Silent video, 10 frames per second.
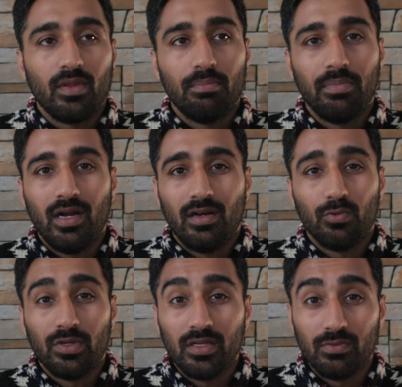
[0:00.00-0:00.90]
but
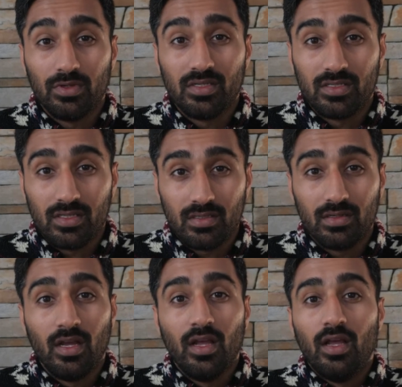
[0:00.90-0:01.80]
we
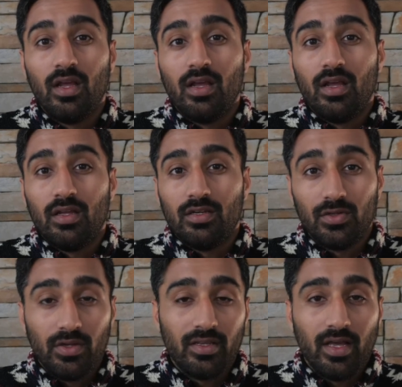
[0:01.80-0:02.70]
still
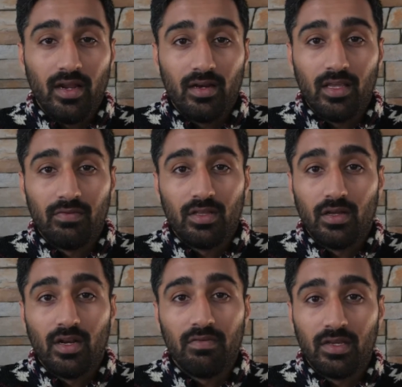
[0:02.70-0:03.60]
doing that even though
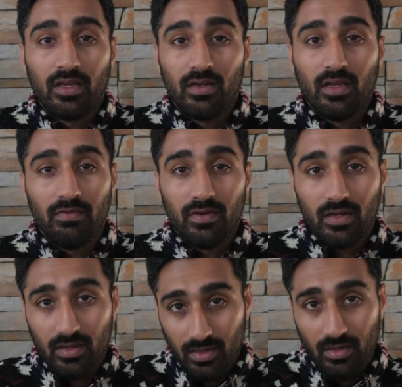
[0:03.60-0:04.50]
living
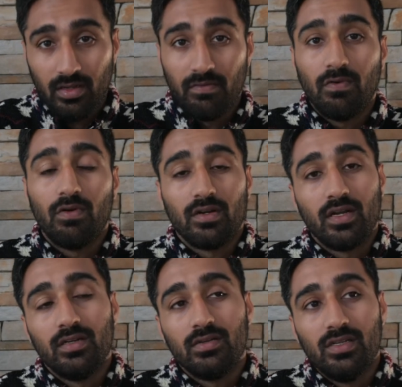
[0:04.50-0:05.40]
in foreign
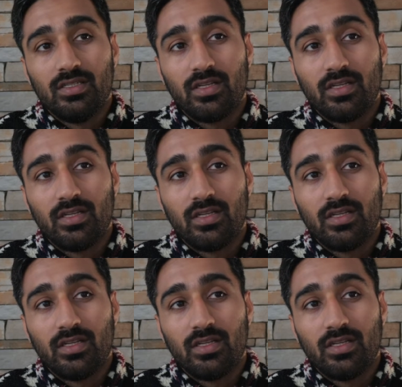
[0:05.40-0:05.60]
countries.